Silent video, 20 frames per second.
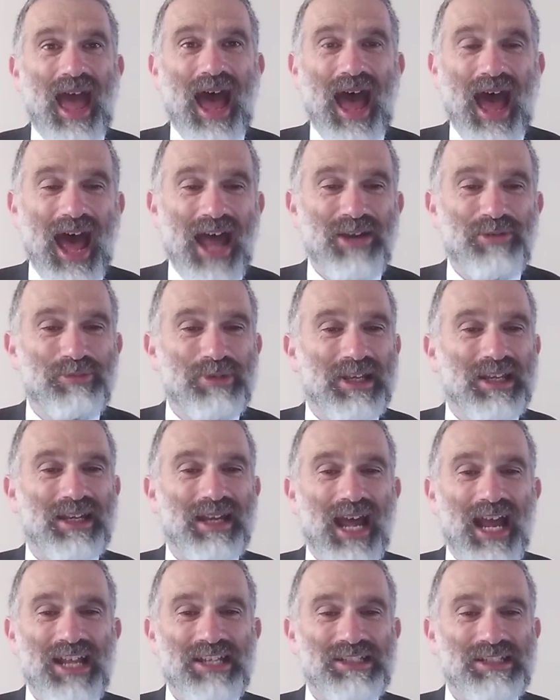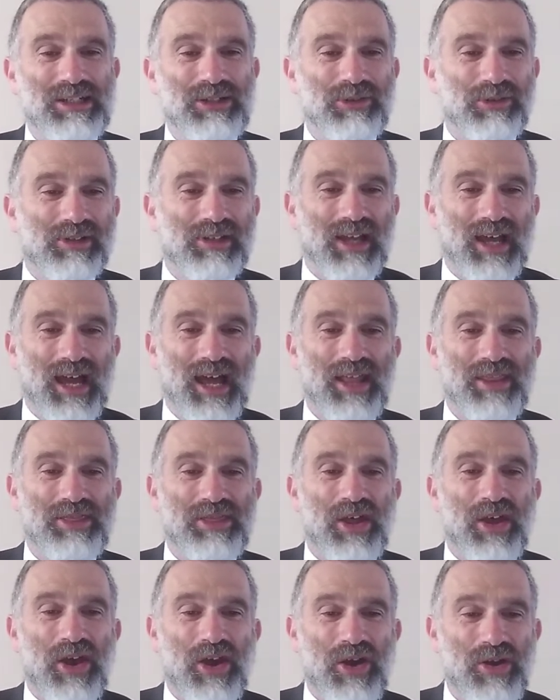And we can actually look at
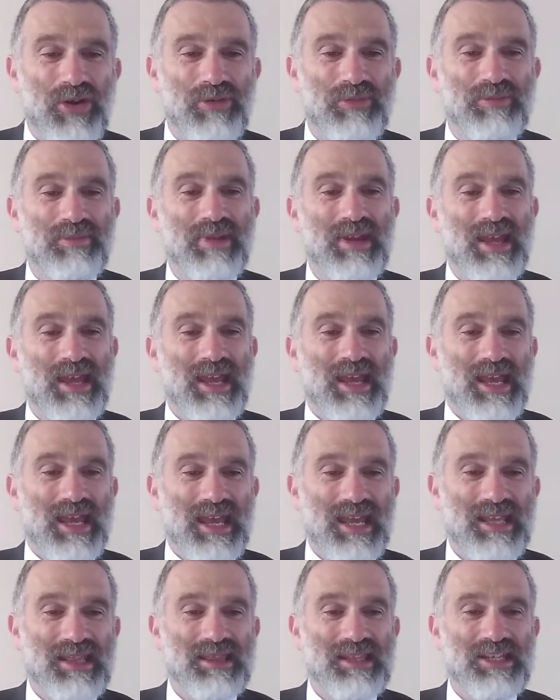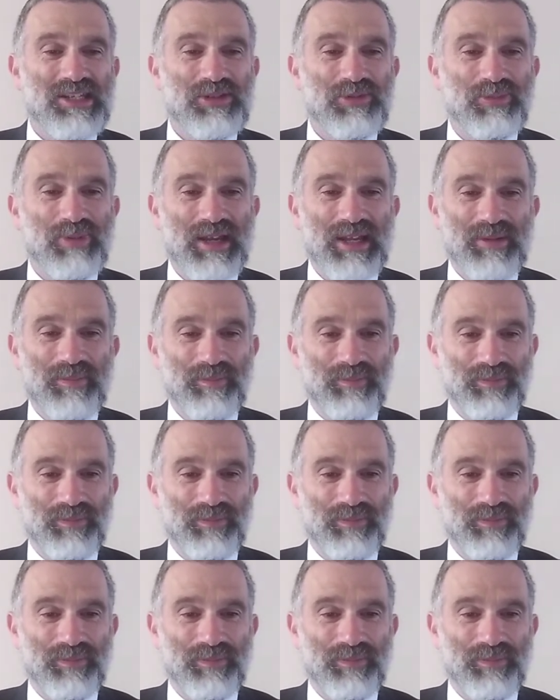the home in this way.